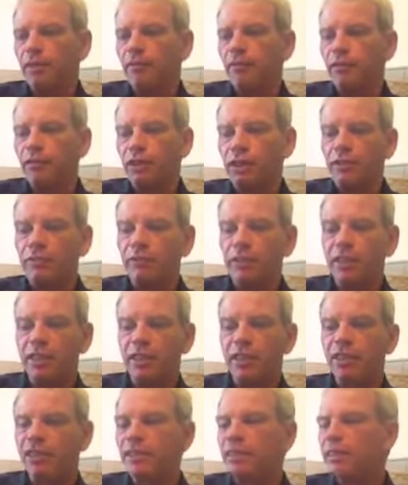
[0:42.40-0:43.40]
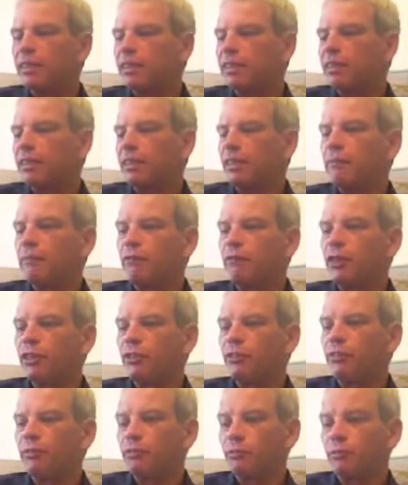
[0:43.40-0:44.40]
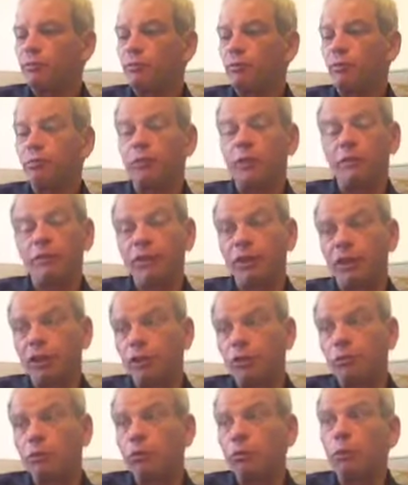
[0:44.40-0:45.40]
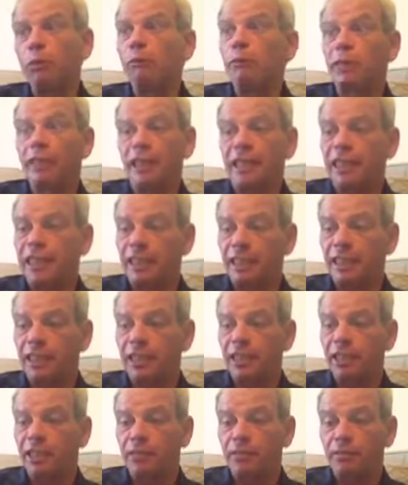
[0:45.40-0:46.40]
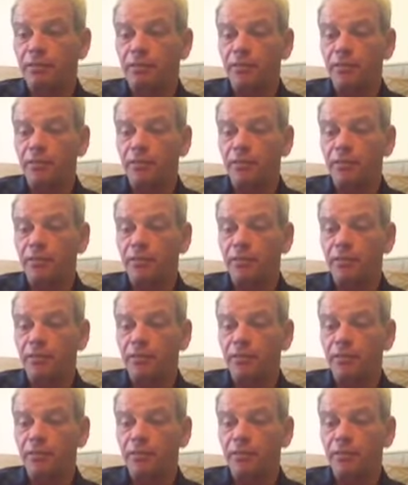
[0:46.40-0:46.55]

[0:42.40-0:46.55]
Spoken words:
For some reason, some few of my vids are more popular than others.